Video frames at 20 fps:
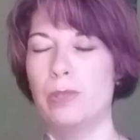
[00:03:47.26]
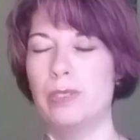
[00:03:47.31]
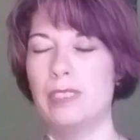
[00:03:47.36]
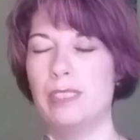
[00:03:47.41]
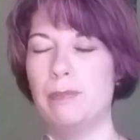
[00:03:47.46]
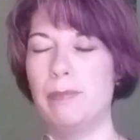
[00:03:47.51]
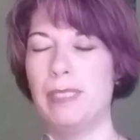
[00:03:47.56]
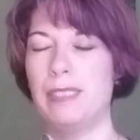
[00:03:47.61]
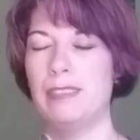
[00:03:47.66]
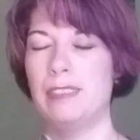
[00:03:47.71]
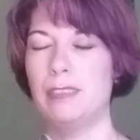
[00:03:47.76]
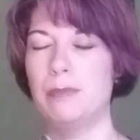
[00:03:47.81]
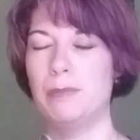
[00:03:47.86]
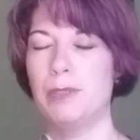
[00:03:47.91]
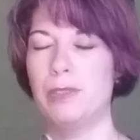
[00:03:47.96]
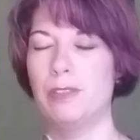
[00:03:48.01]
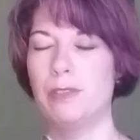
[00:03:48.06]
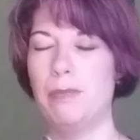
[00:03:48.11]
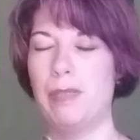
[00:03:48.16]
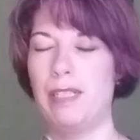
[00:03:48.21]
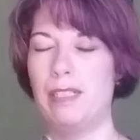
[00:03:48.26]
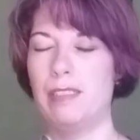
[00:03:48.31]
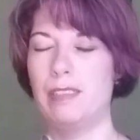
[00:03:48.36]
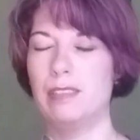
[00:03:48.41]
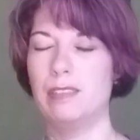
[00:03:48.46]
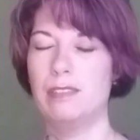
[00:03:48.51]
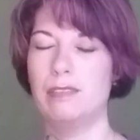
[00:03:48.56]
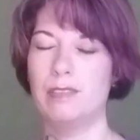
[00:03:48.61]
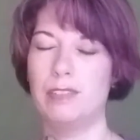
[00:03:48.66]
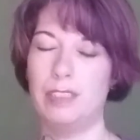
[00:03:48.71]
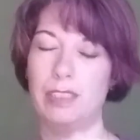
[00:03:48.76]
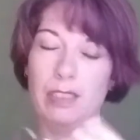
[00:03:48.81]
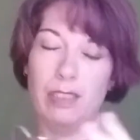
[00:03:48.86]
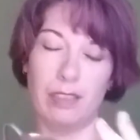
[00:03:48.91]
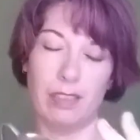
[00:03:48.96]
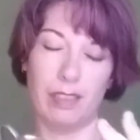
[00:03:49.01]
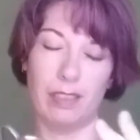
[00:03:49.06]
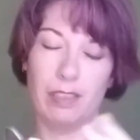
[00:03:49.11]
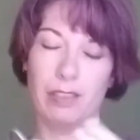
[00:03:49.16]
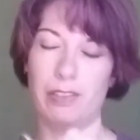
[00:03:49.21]
Say bend, spoon, bend. It's the
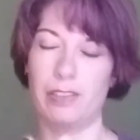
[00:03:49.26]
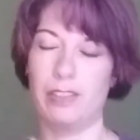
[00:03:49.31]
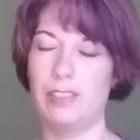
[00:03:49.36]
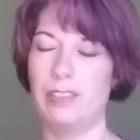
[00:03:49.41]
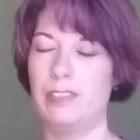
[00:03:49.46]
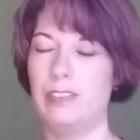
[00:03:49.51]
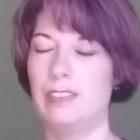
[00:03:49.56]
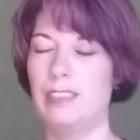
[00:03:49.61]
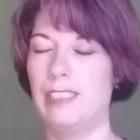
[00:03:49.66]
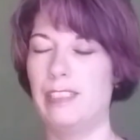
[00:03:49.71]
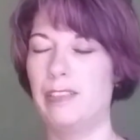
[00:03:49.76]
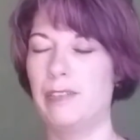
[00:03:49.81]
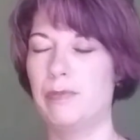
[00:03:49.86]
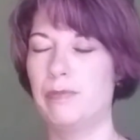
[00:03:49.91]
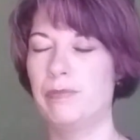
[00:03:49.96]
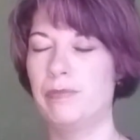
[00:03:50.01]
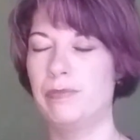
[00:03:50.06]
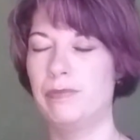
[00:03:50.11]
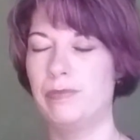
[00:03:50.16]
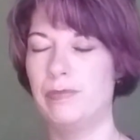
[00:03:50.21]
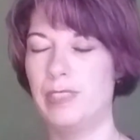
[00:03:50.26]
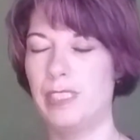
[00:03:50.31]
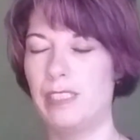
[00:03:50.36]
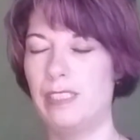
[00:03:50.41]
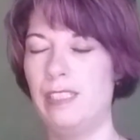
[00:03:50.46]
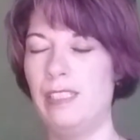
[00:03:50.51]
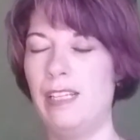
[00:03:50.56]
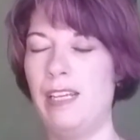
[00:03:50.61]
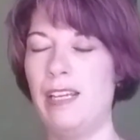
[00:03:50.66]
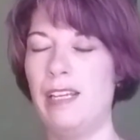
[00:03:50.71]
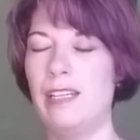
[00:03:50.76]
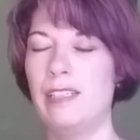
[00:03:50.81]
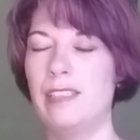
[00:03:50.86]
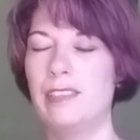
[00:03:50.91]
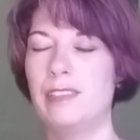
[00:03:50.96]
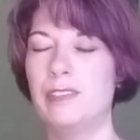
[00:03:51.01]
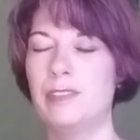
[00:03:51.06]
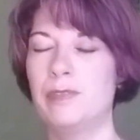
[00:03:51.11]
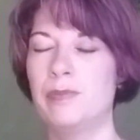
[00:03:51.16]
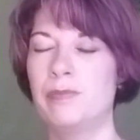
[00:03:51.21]
other thing you can do. Say you can
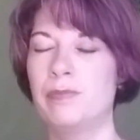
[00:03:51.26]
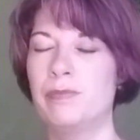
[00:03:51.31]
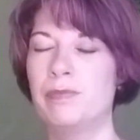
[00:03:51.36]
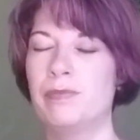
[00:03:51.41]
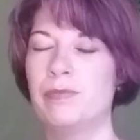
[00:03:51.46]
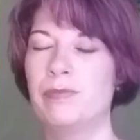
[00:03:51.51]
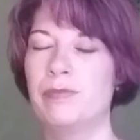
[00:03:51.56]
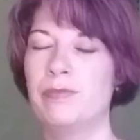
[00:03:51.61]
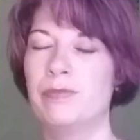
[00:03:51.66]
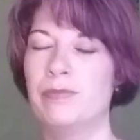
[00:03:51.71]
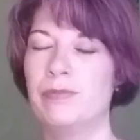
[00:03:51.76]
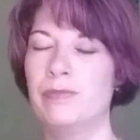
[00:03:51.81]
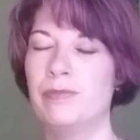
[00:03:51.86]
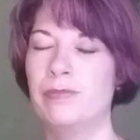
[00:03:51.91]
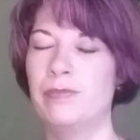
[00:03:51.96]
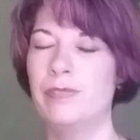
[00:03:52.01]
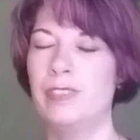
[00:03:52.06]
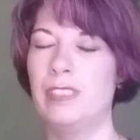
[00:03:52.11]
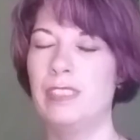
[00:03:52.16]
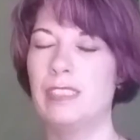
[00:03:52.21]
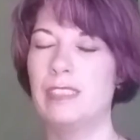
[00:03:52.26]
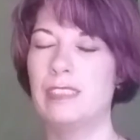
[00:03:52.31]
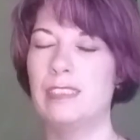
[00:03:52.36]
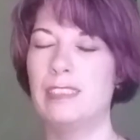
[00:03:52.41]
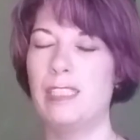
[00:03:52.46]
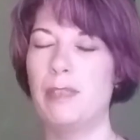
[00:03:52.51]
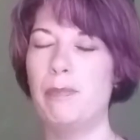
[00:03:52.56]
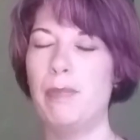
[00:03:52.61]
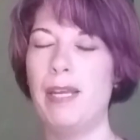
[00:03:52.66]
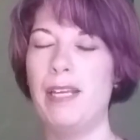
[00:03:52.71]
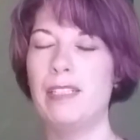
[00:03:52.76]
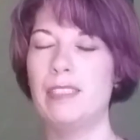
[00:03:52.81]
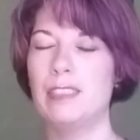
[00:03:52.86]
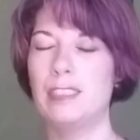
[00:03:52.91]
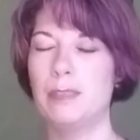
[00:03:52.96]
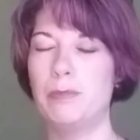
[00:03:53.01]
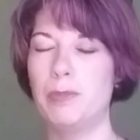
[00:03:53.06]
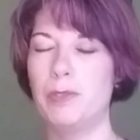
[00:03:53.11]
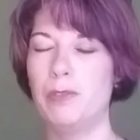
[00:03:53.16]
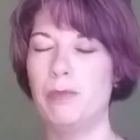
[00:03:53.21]
inhale. And you can say bend,
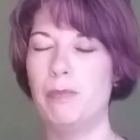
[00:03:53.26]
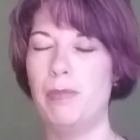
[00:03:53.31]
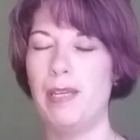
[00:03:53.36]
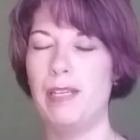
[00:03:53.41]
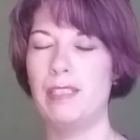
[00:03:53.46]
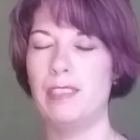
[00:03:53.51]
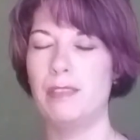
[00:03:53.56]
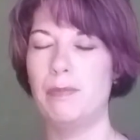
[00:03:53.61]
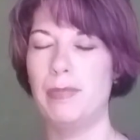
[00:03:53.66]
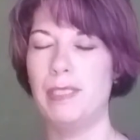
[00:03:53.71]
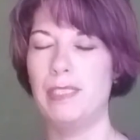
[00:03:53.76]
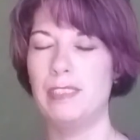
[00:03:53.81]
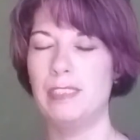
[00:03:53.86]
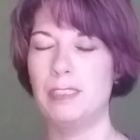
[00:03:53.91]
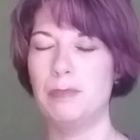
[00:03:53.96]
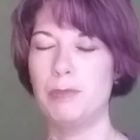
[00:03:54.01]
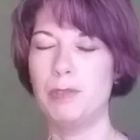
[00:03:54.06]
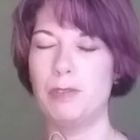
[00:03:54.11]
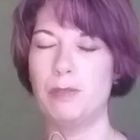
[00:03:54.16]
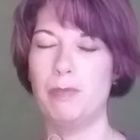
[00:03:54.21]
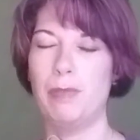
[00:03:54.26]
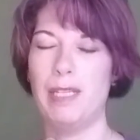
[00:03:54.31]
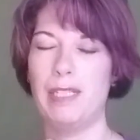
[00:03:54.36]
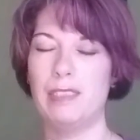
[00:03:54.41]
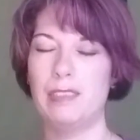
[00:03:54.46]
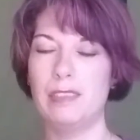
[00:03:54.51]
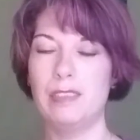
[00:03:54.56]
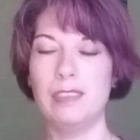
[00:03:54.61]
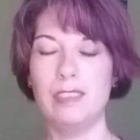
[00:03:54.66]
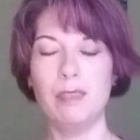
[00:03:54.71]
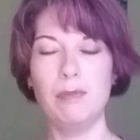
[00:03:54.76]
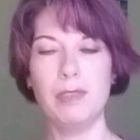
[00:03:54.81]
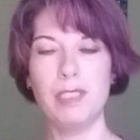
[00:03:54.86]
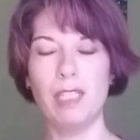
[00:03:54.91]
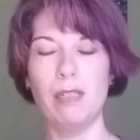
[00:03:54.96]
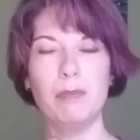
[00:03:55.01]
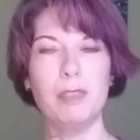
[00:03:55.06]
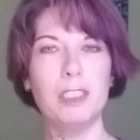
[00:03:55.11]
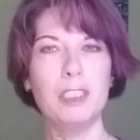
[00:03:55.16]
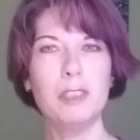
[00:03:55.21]
spoon, bend, bend, spoon, bend. And
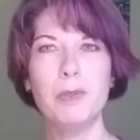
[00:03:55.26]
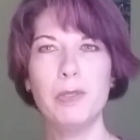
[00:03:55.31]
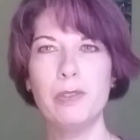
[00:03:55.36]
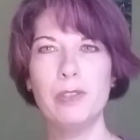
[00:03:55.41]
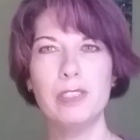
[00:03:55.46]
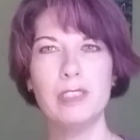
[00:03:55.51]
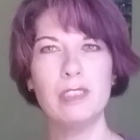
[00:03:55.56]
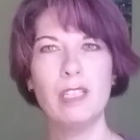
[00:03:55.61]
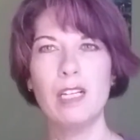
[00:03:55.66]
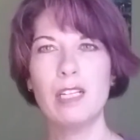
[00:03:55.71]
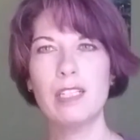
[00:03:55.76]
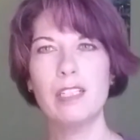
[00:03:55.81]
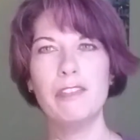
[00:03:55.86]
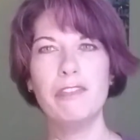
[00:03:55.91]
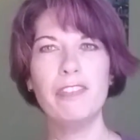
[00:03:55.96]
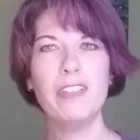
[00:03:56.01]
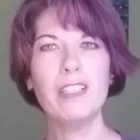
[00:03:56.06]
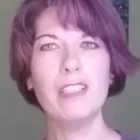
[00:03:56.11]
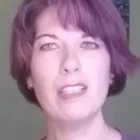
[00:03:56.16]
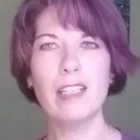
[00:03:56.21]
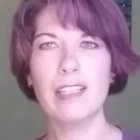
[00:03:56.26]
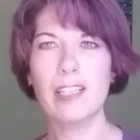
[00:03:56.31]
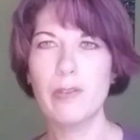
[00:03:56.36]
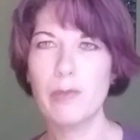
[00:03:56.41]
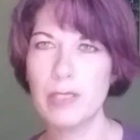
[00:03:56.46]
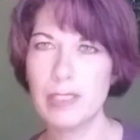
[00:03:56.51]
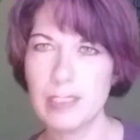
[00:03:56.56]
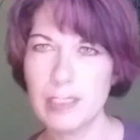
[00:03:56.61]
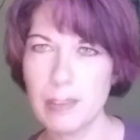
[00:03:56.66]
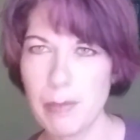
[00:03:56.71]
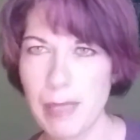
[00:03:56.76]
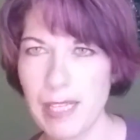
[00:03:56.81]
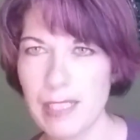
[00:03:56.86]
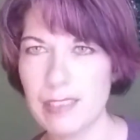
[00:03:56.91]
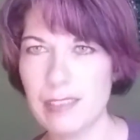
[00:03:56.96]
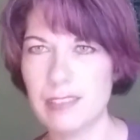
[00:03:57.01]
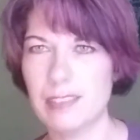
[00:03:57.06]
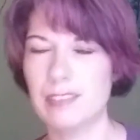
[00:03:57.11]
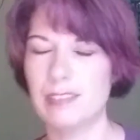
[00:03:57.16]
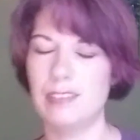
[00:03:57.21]
sometimes the spoon is not going to feel like it wants to
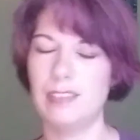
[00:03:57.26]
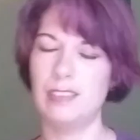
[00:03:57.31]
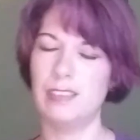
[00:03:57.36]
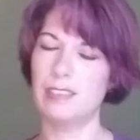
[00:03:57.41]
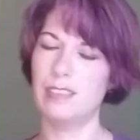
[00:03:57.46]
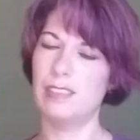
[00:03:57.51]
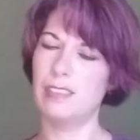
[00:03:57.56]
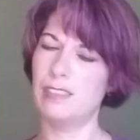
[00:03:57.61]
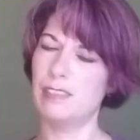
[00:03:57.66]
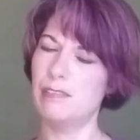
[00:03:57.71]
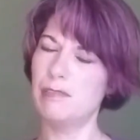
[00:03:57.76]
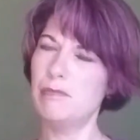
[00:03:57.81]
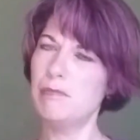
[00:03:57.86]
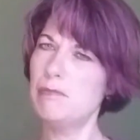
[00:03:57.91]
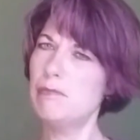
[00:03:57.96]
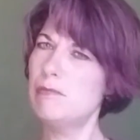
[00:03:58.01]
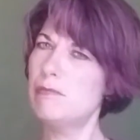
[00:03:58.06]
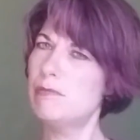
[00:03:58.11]
bend. It's going to go,